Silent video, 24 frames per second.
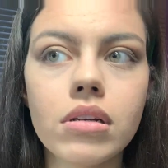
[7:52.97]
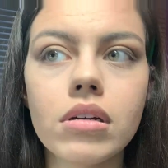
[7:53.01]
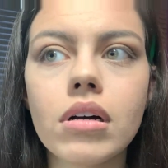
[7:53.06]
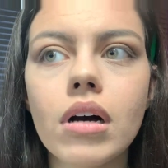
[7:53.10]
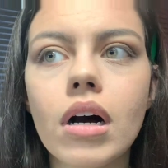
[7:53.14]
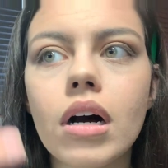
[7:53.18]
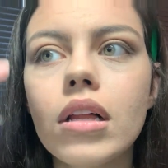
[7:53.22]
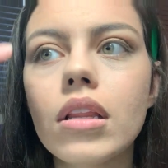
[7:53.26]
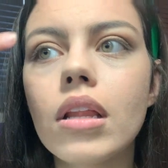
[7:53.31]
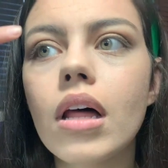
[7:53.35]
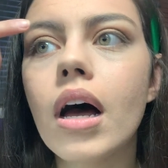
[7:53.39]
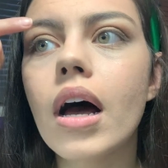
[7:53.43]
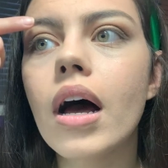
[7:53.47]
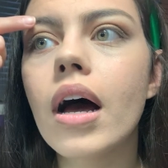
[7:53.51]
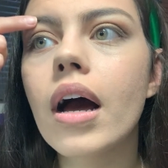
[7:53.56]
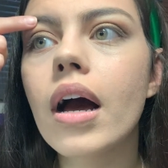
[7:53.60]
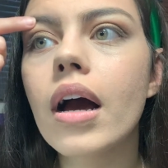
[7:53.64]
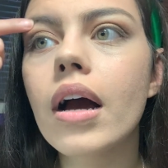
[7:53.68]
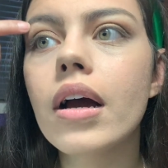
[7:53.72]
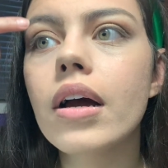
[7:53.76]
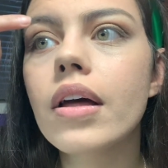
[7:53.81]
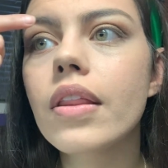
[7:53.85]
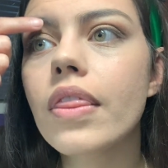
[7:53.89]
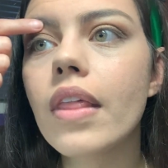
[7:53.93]

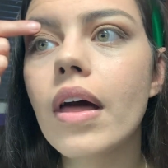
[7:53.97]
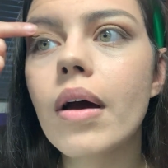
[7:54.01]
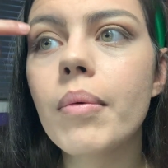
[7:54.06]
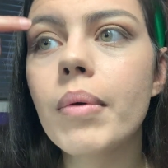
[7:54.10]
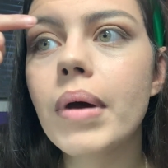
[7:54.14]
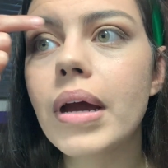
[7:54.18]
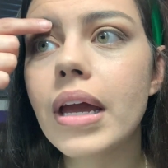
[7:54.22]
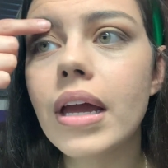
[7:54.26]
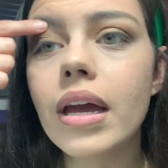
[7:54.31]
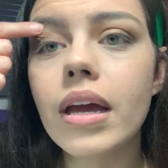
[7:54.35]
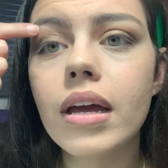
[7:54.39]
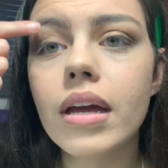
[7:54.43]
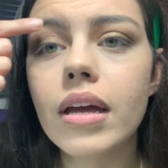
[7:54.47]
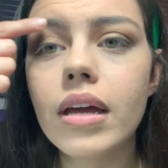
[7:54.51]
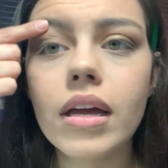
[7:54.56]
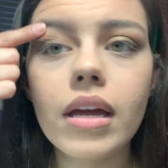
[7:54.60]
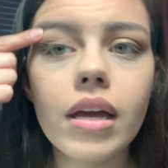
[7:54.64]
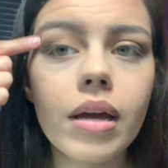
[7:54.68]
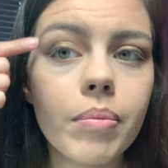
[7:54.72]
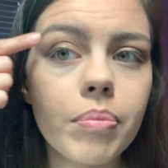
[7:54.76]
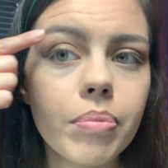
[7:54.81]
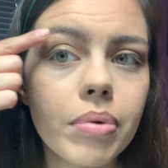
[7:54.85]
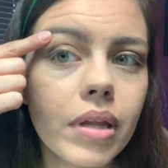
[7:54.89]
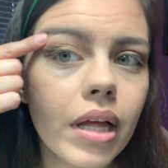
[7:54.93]
Along, that way
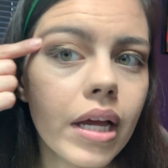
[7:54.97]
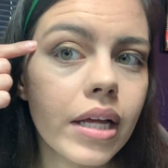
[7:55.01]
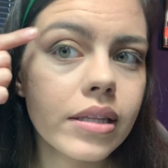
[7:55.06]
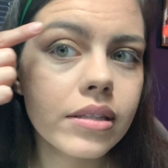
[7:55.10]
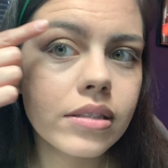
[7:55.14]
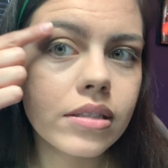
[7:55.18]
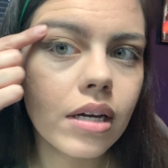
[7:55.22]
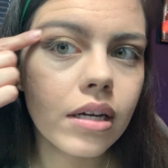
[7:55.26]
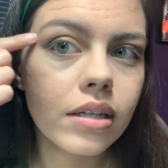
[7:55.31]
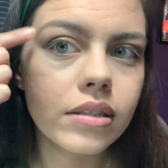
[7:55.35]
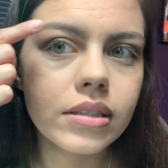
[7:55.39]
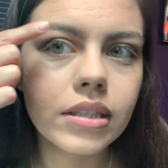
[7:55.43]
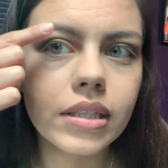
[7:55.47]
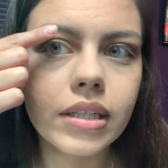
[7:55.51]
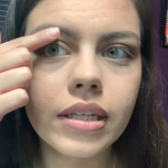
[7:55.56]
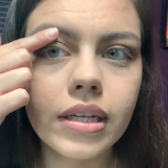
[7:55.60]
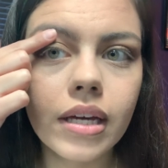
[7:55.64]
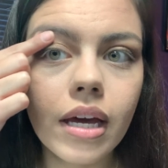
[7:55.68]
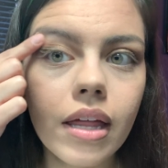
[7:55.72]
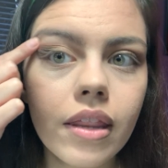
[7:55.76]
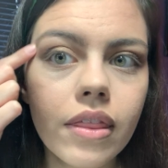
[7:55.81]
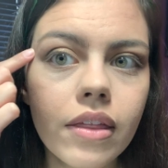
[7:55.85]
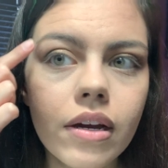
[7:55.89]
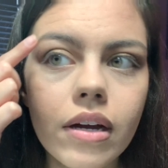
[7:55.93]
it blends all
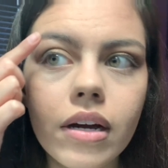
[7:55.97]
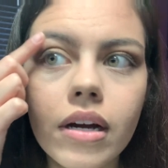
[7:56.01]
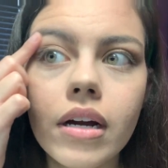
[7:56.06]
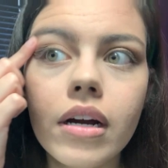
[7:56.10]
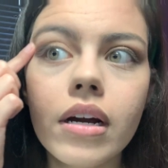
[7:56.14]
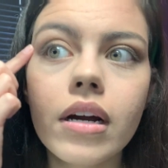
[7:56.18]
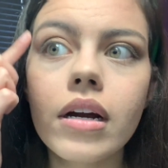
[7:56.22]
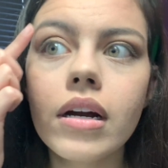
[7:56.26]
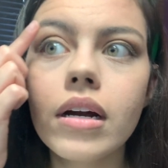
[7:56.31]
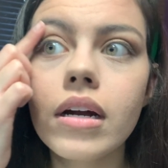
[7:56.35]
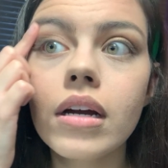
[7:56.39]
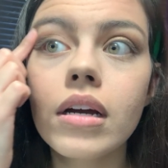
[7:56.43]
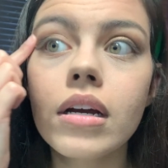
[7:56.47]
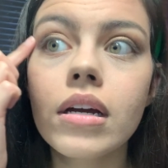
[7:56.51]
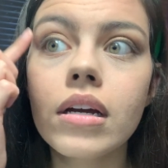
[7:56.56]
together.